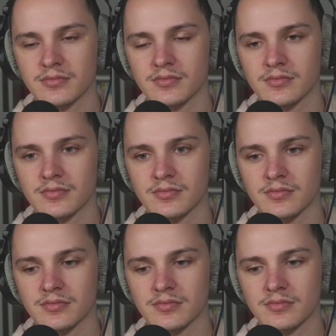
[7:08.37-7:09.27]

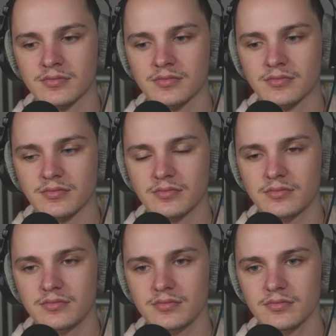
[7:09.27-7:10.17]

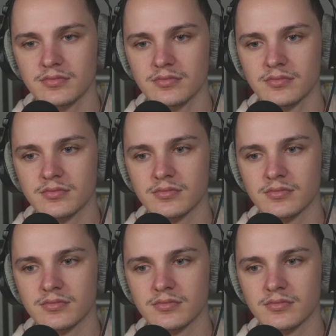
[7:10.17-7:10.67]
No one is speaking in this clip.